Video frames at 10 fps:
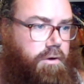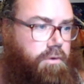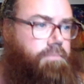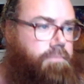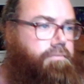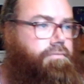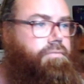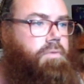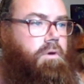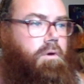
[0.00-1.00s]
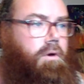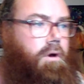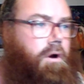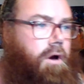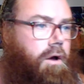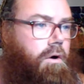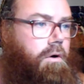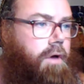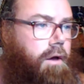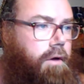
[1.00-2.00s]
All right. Oh, okay. Wait. Just
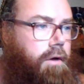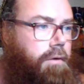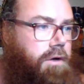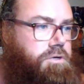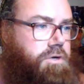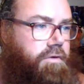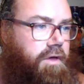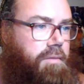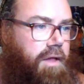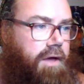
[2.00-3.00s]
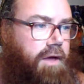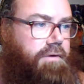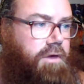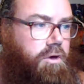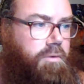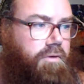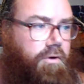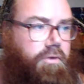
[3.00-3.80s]
like blacks and Cubans are the same.